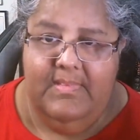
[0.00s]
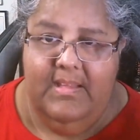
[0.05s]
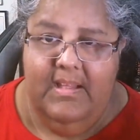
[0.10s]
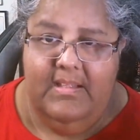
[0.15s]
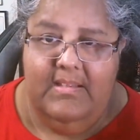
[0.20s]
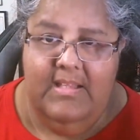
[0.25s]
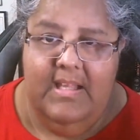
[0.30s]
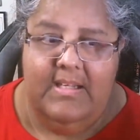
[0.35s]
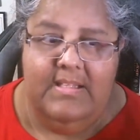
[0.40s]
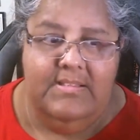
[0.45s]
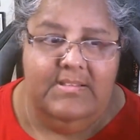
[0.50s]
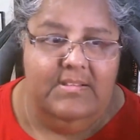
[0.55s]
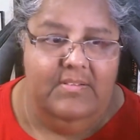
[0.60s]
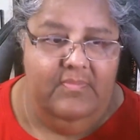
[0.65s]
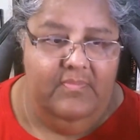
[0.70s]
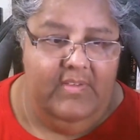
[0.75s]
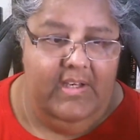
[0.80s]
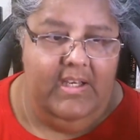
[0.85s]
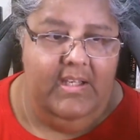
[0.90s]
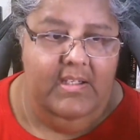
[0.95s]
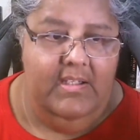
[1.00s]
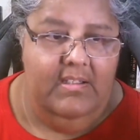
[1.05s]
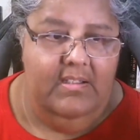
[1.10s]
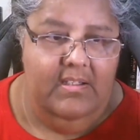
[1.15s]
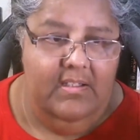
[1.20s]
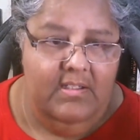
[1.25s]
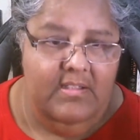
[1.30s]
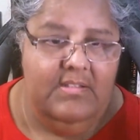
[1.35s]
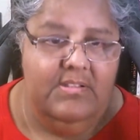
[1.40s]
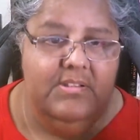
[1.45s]
that is inviting
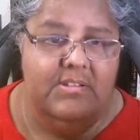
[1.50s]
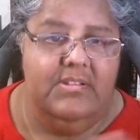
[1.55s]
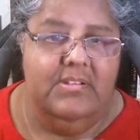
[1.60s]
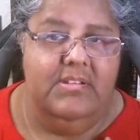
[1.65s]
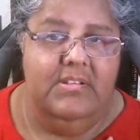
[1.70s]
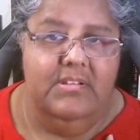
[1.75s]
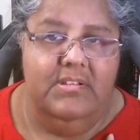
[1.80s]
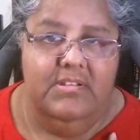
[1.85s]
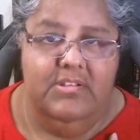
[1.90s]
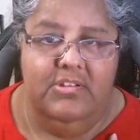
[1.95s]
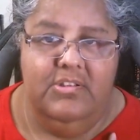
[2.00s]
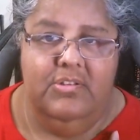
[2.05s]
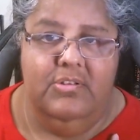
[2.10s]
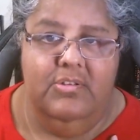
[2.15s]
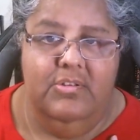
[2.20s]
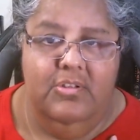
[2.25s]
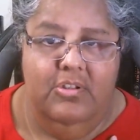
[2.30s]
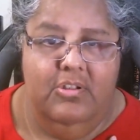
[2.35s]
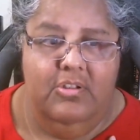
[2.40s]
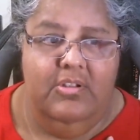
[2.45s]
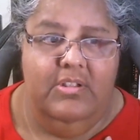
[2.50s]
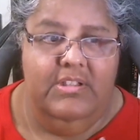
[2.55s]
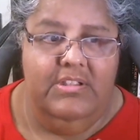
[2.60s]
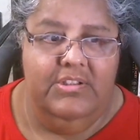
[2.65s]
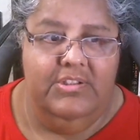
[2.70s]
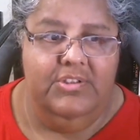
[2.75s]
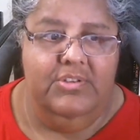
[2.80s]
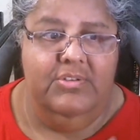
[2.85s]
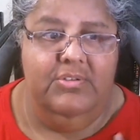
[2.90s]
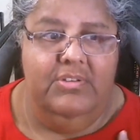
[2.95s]
us to go
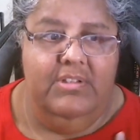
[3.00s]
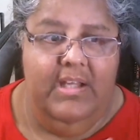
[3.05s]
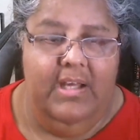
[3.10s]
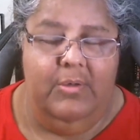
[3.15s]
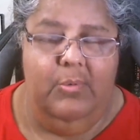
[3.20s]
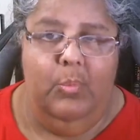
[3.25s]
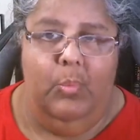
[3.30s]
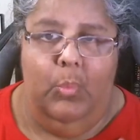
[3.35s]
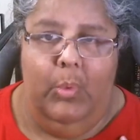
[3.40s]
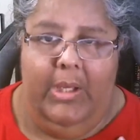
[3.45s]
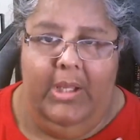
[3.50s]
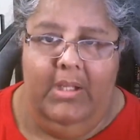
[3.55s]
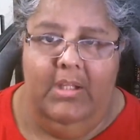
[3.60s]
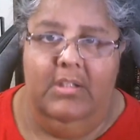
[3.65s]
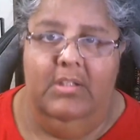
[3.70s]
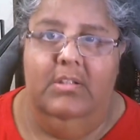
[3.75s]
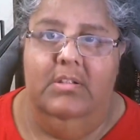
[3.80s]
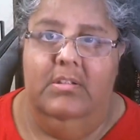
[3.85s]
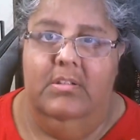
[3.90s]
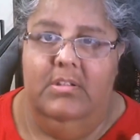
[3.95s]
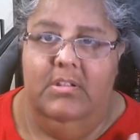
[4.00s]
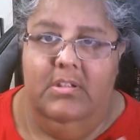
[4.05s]
into that well